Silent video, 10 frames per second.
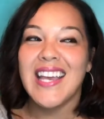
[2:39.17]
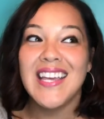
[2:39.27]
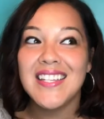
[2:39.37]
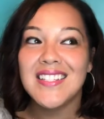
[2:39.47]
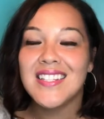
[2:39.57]

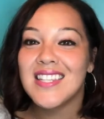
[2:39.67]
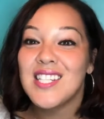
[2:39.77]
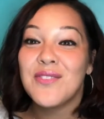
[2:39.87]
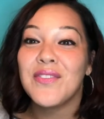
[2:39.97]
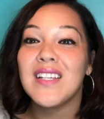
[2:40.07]
is
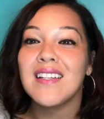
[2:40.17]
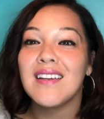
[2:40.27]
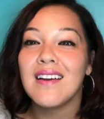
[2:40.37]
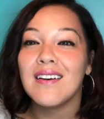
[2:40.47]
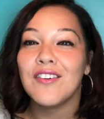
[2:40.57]
this
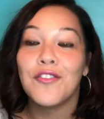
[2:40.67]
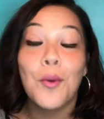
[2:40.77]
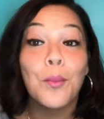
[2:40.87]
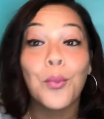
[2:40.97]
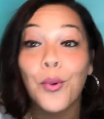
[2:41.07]
feeling of
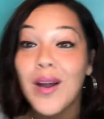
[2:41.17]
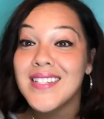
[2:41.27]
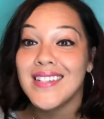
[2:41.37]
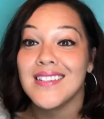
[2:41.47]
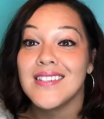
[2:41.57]

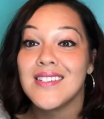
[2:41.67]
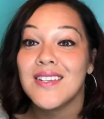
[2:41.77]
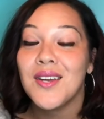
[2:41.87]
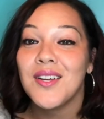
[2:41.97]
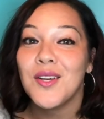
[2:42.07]
present,
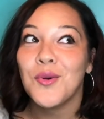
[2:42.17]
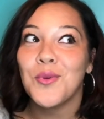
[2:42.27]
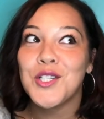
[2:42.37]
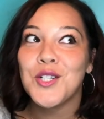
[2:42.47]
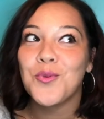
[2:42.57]

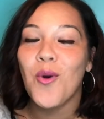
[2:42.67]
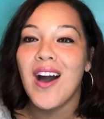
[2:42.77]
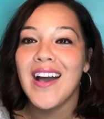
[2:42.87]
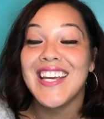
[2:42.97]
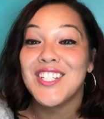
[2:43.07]
which is
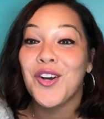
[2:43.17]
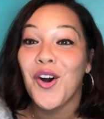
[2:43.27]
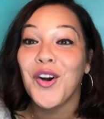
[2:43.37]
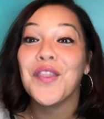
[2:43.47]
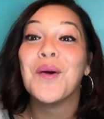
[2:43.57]
why it's
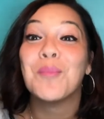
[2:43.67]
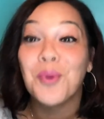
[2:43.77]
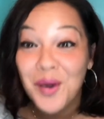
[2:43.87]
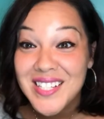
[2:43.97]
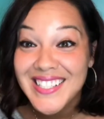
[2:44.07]
called the
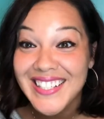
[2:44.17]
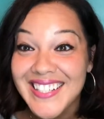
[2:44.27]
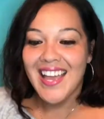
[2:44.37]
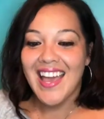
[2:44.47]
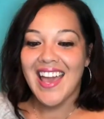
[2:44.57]

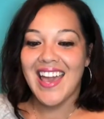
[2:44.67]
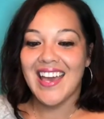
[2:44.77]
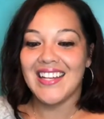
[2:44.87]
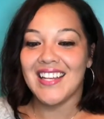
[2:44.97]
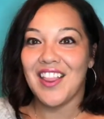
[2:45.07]
present.
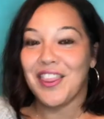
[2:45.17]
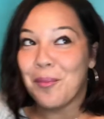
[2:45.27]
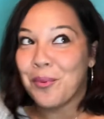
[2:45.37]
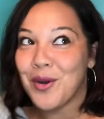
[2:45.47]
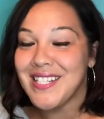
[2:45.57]
And the
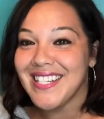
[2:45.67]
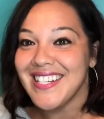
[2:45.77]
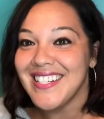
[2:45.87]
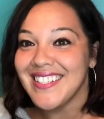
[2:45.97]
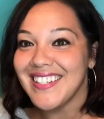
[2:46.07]

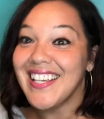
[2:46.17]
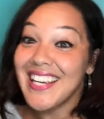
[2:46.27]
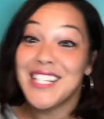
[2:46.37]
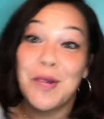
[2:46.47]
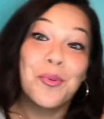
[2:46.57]
present
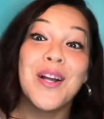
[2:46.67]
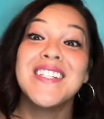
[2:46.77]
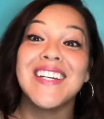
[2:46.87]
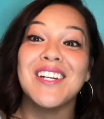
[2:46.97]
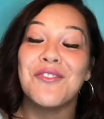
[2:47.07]
is a present